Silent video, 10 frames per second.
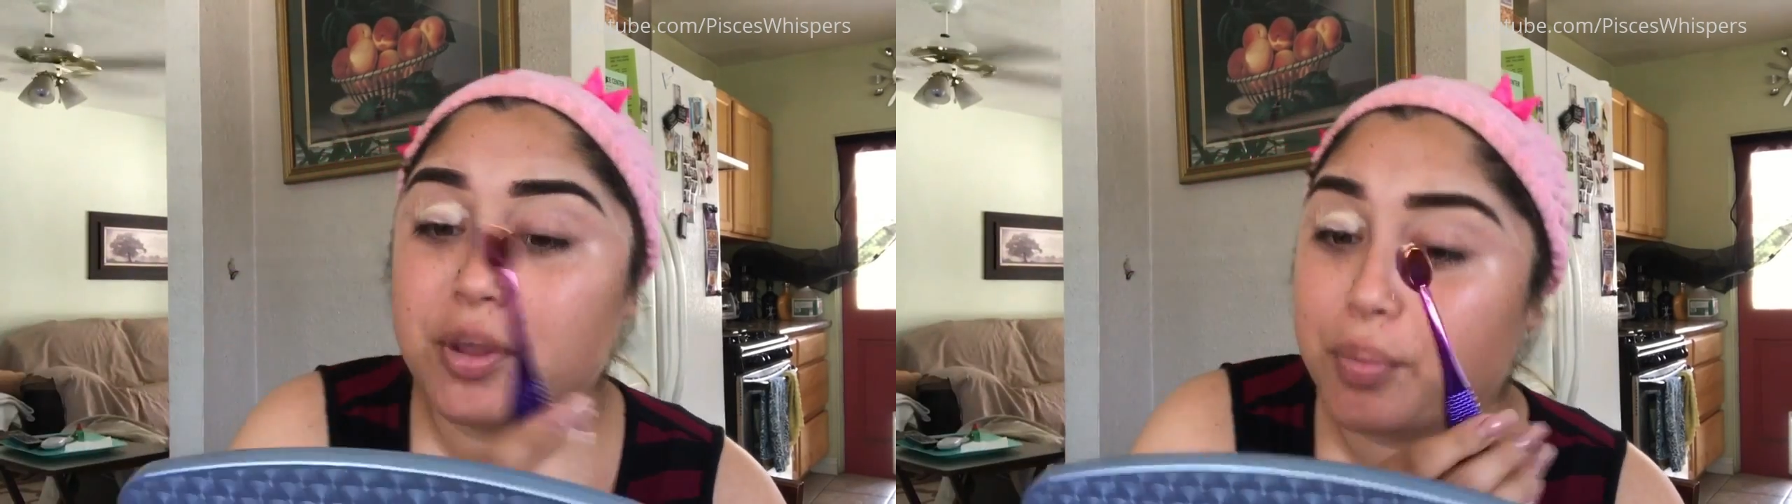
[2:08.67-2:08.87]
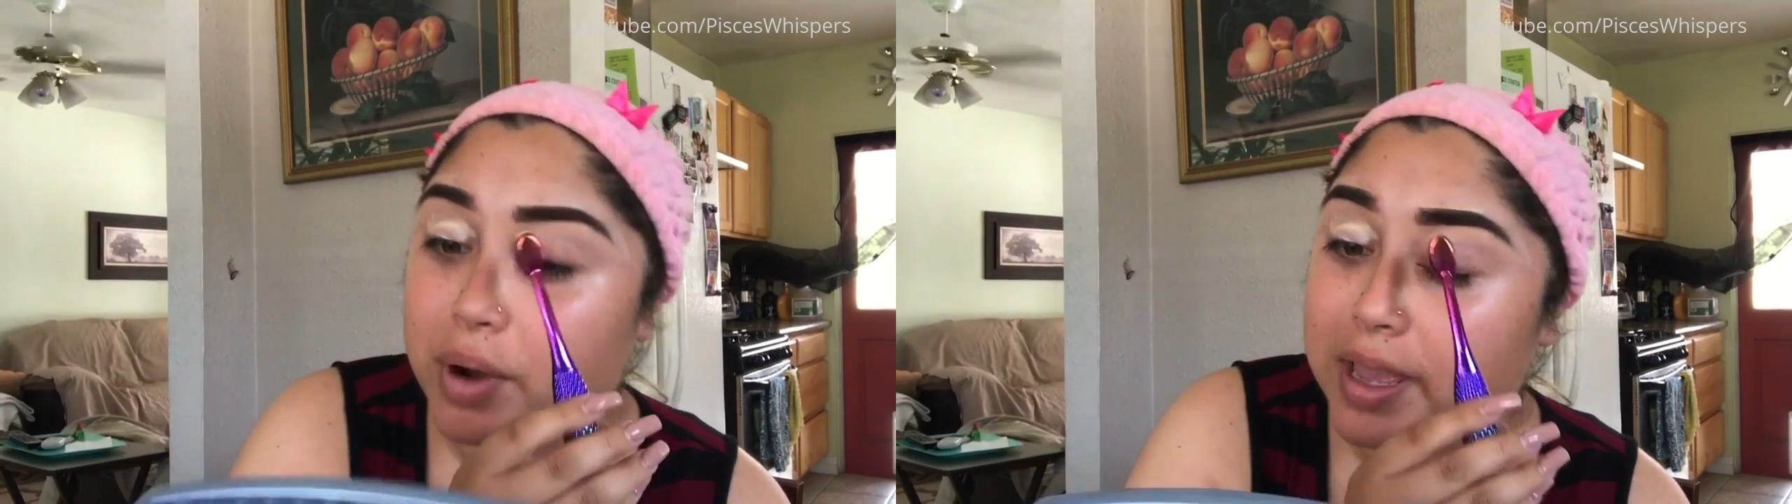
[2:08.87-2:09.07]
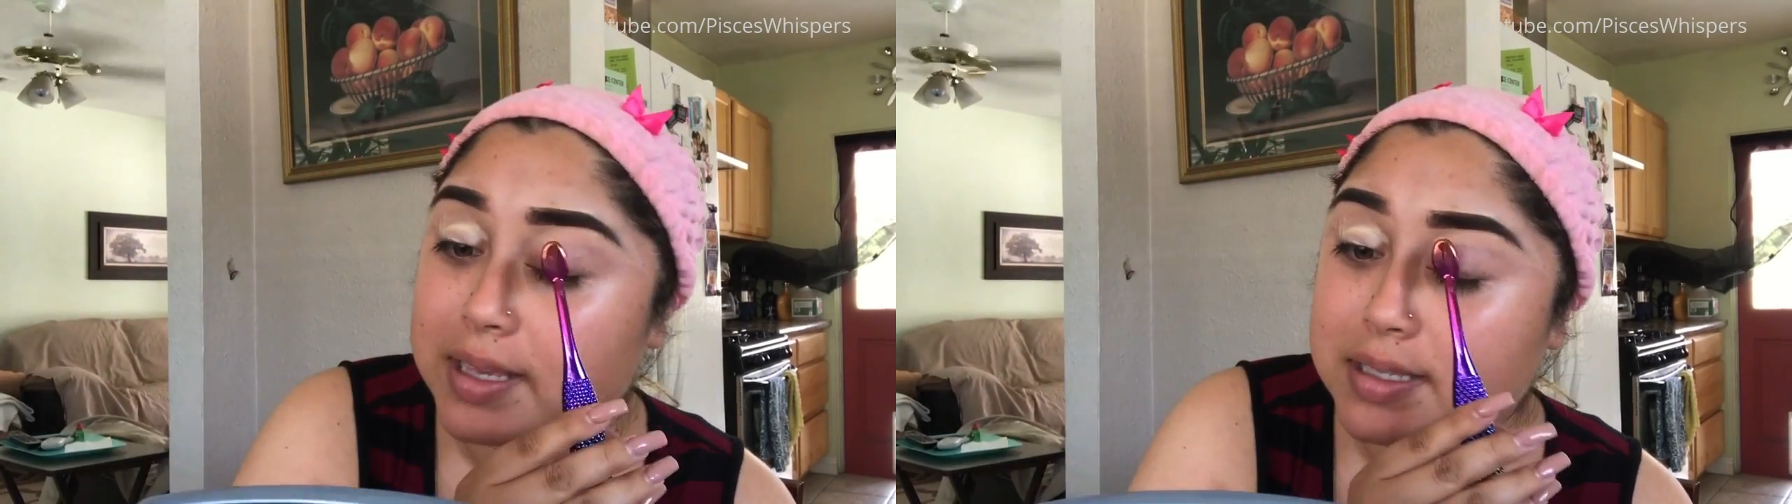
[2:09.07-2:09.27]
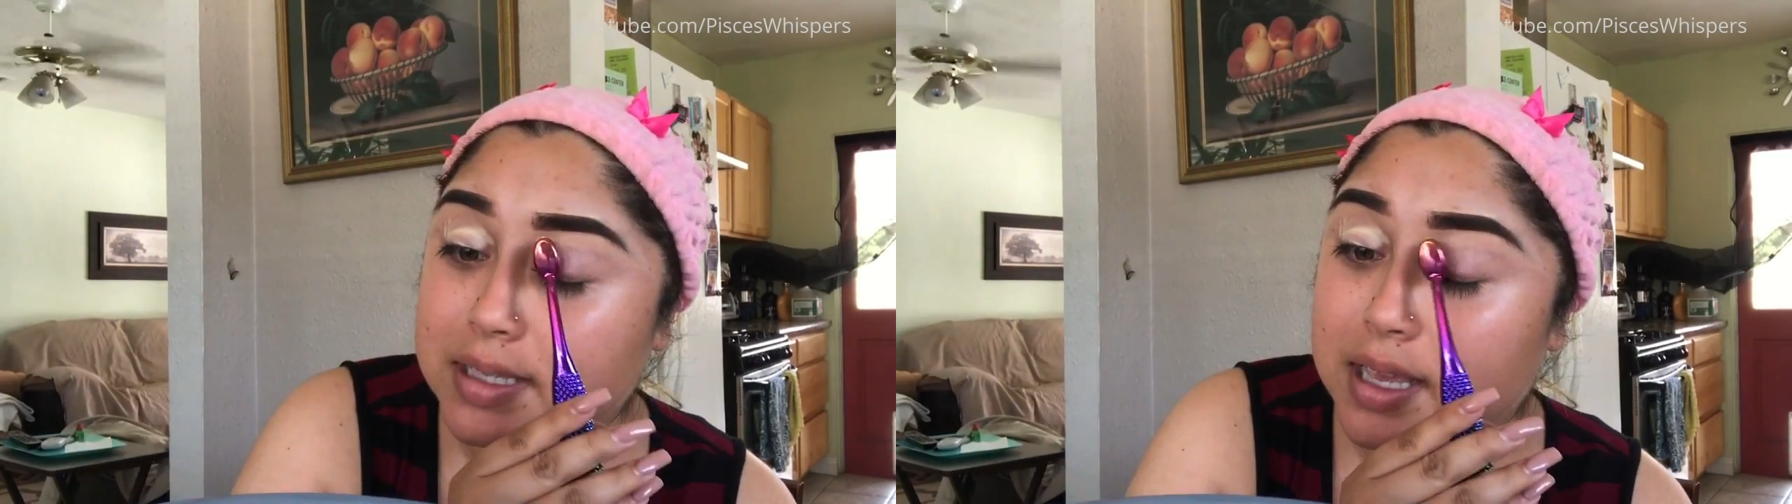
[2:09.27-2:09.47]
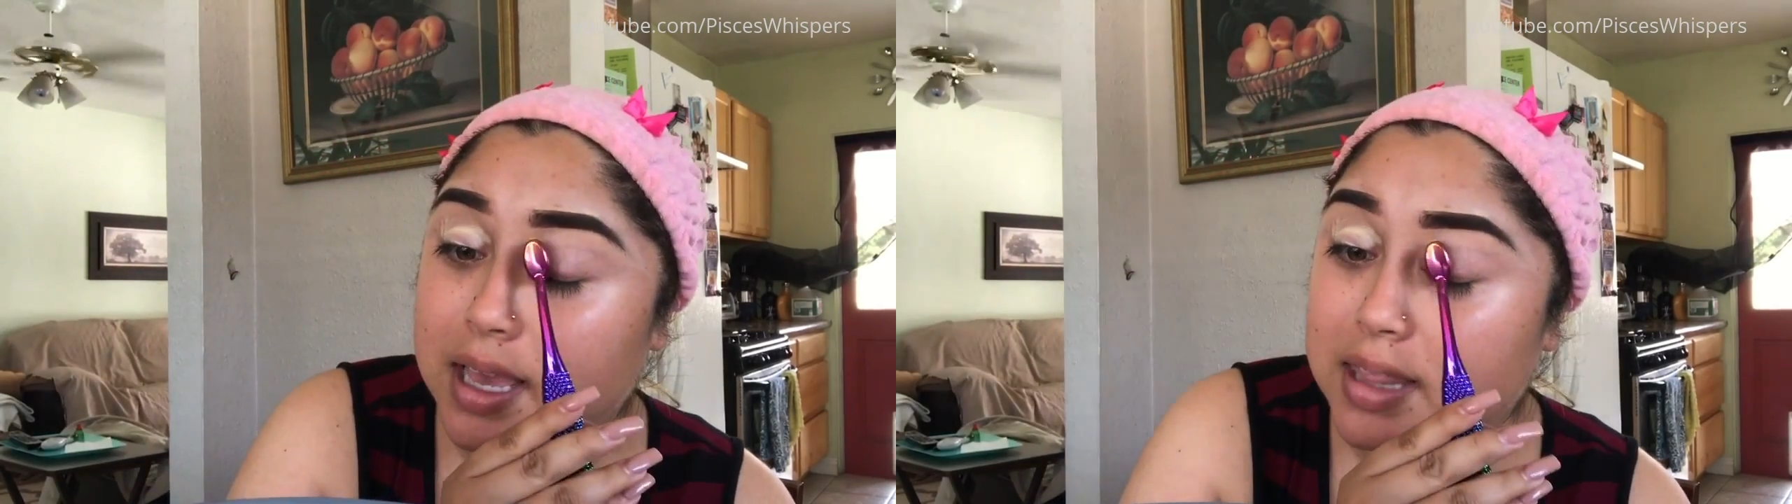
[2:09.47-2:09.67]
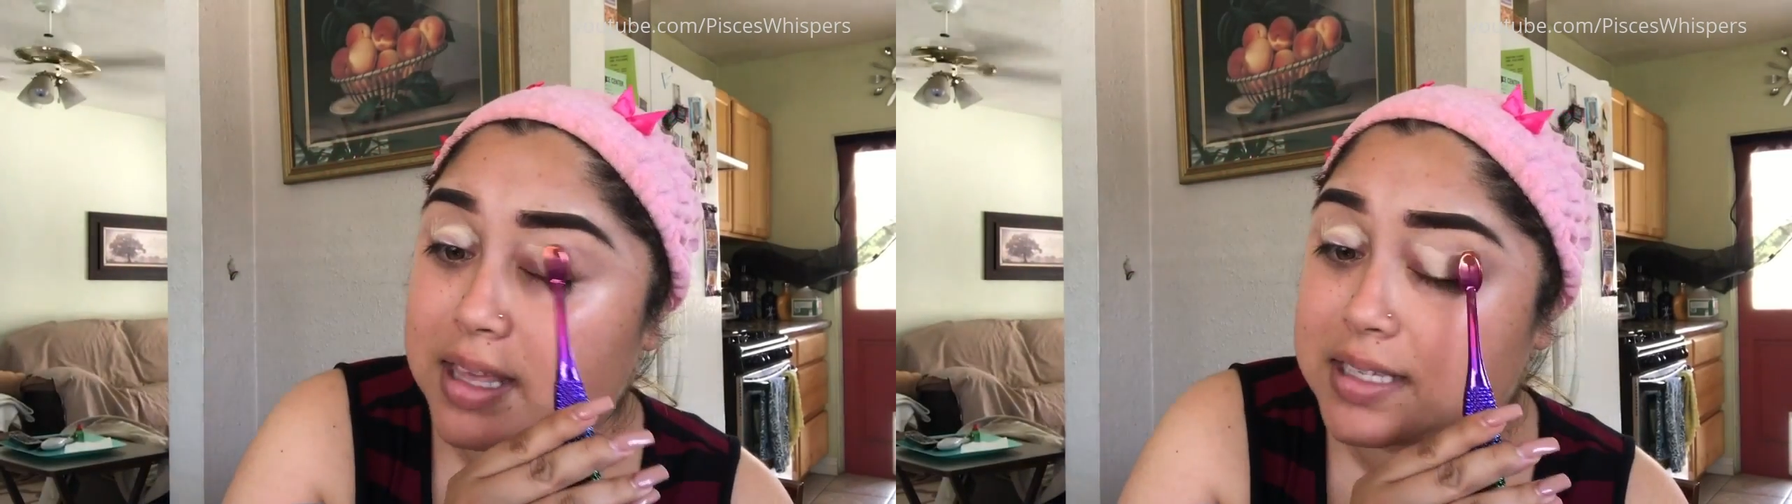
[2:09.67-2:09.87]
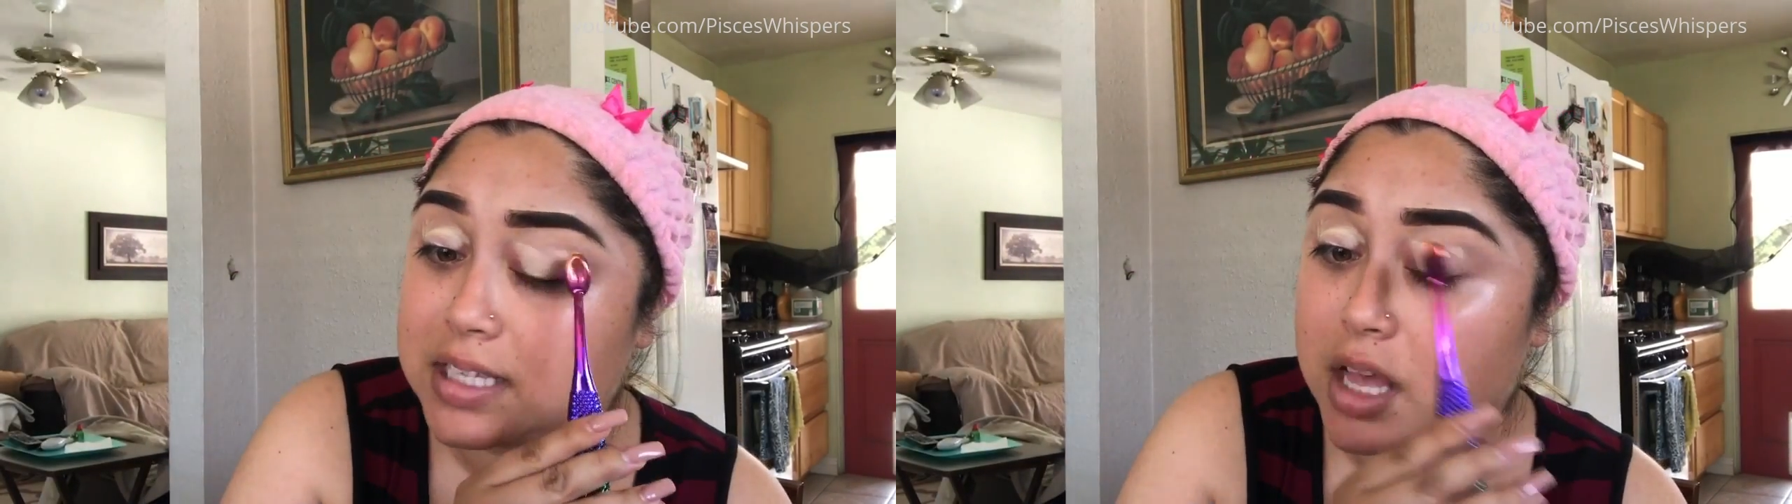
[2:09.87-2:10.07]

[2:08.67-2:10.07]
Walmart in the set,